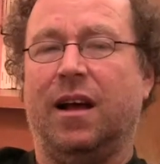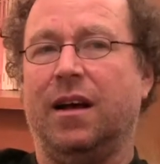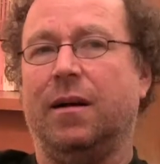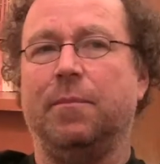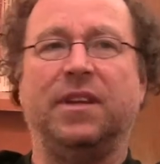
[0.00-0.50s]

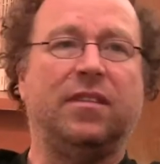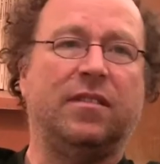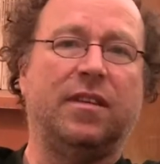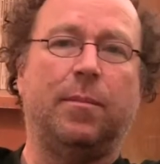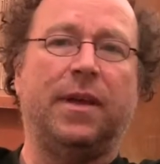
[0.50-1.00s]
uh,
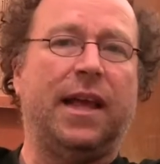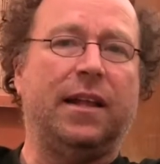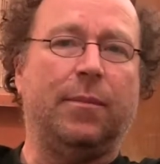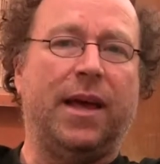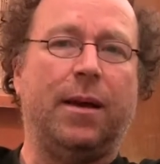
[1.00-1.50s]
Mississippi,
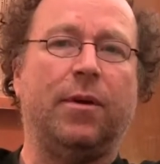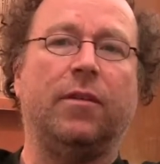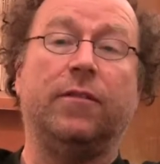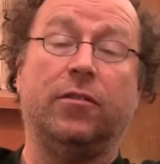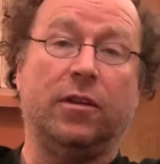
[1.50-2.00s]

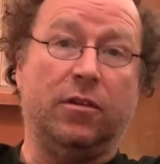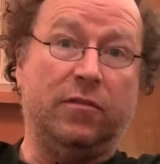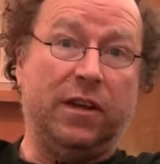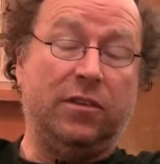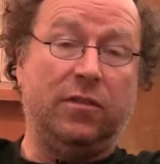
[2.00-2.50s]
Alabama, very low
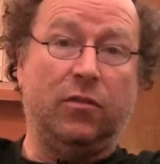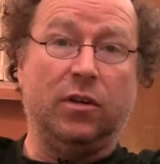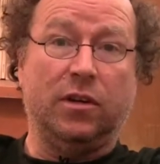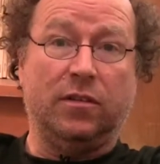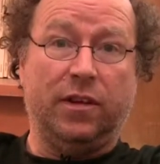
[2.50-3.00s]
rates of
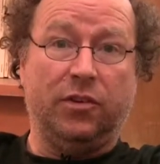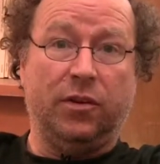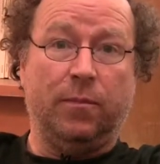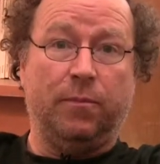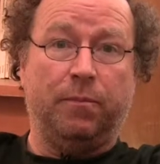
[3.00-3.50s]
organization.